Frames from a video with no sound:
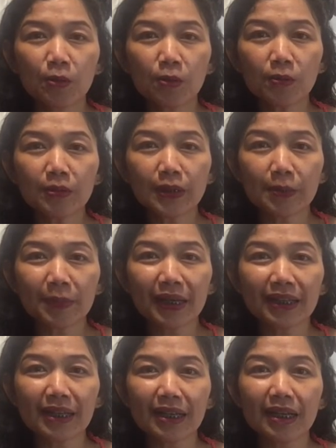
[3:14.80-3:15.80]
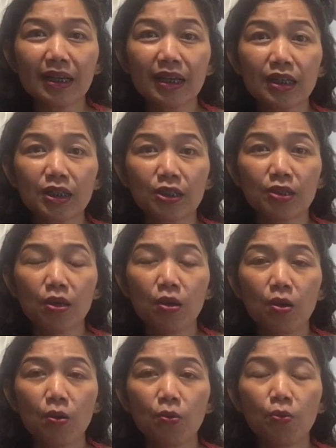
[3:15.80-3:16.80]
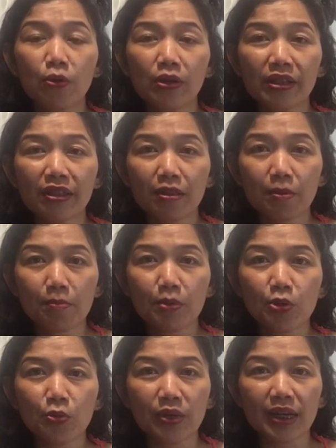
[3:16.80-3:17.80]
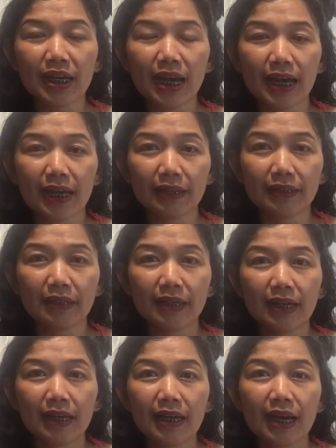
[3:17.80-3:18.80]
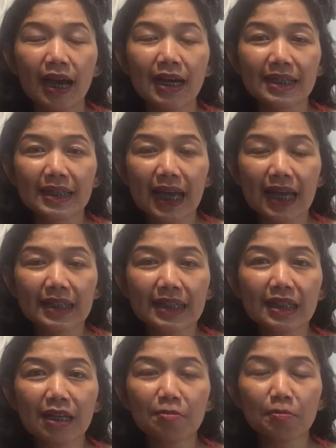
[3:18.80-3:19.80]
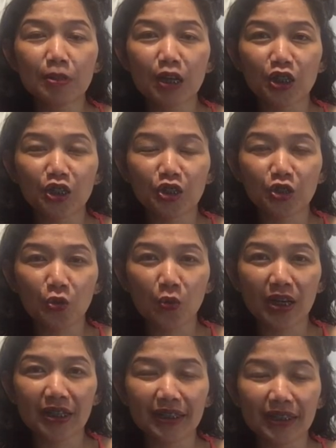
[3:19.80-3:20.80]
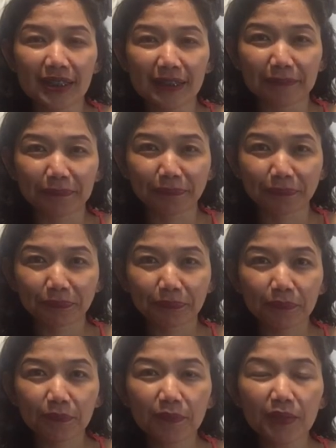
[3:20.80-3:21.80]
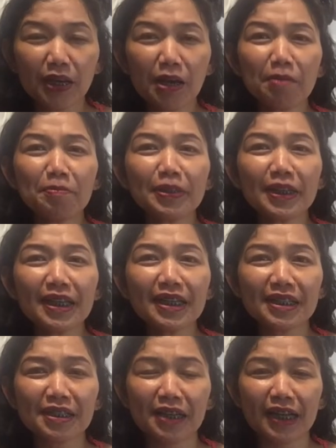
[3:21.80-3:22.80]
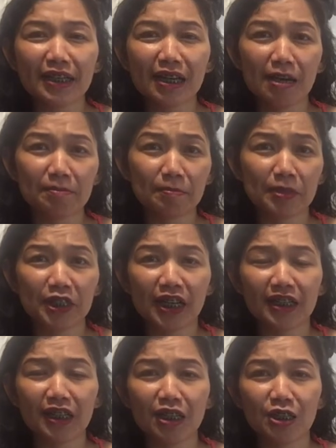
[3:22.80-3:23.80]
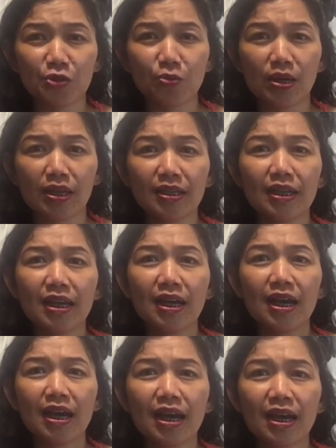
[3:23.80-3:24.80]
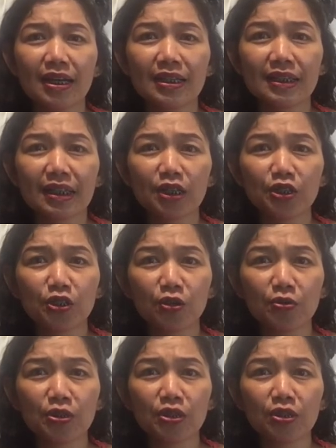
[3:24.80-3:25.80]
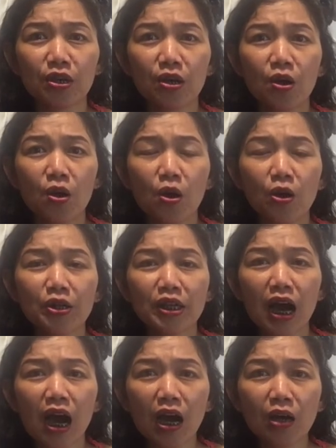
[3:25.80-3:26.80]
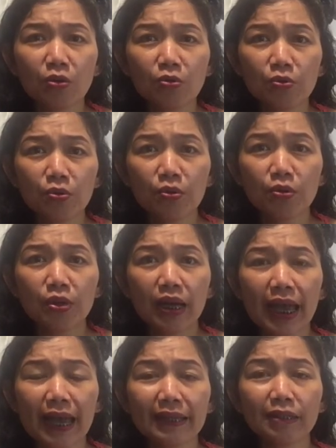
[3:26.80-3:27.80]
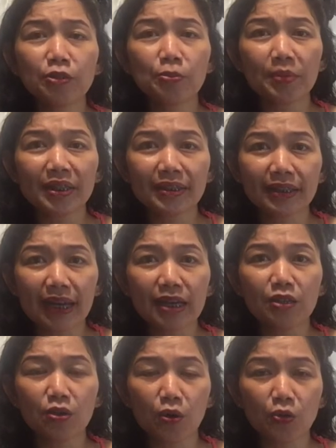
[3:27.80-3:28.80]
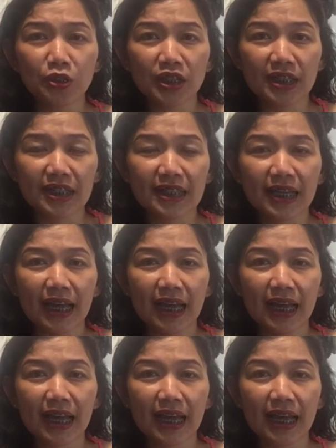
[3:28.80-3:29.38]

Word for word: Ultimately, it's worth viewing and has excellent production quality everything is greatly appreciated as well as it shows on how and to maintain the oceans